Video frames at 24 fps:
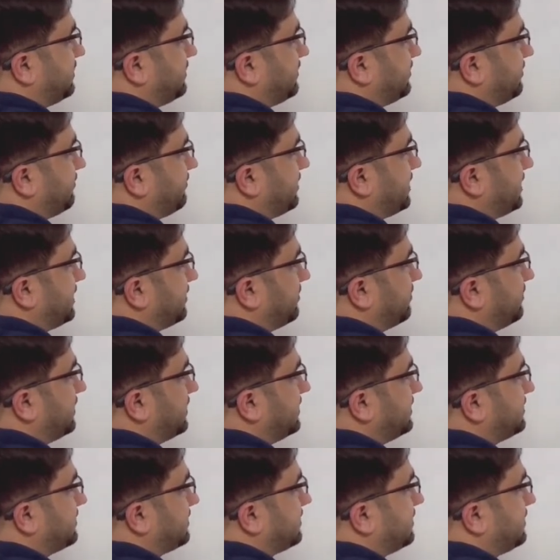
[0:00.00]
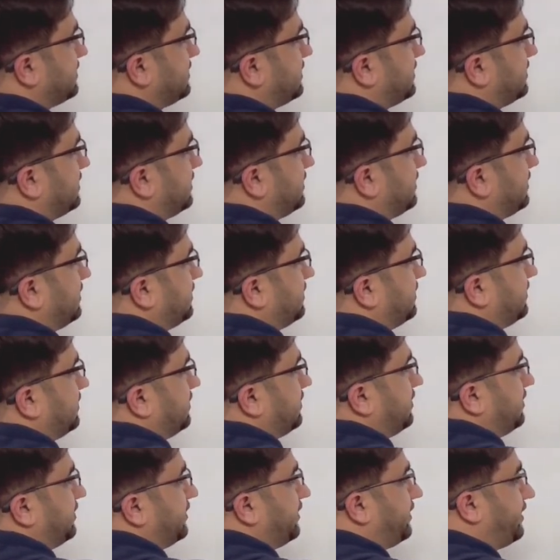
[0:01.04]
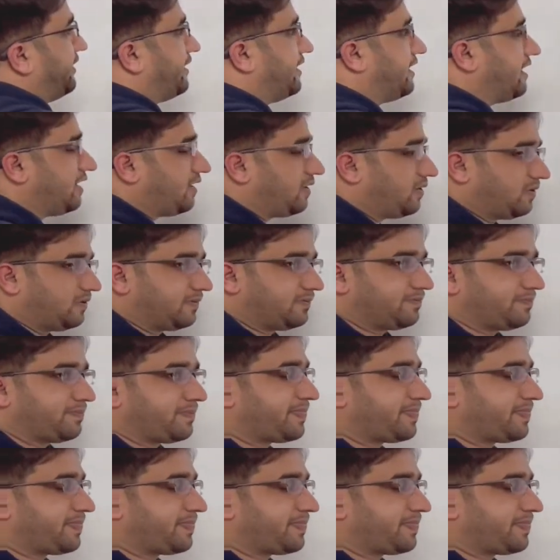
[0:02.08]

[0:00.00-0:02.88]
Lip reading: the variable is. Now,